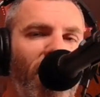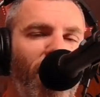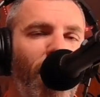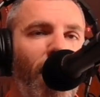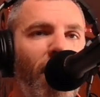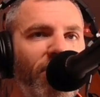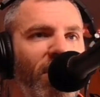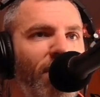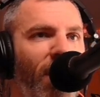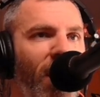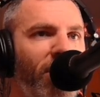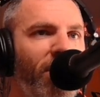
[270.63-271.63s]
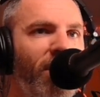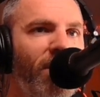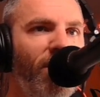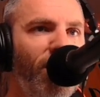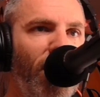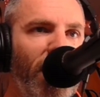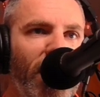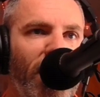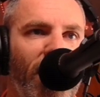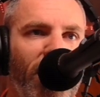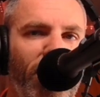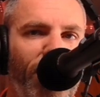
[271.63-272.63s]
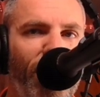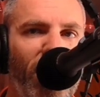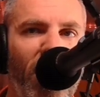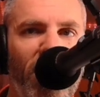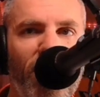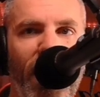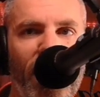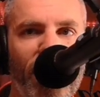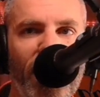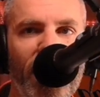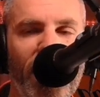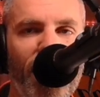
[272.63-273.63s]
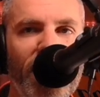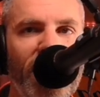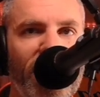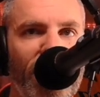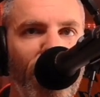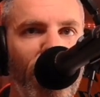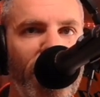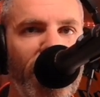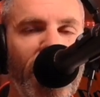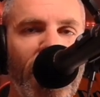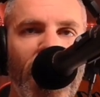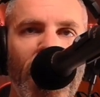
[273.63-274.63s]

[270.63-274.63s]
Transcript: I've seen better, but you can put it on the background and not be disappointed.